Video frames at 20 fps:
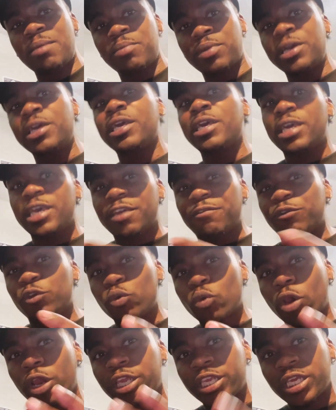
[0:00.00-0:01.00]
But if
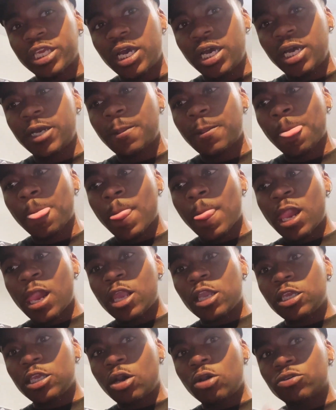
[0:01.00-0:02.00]
you are young,
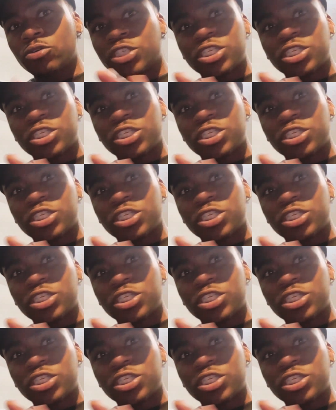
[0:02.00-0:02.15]
yo,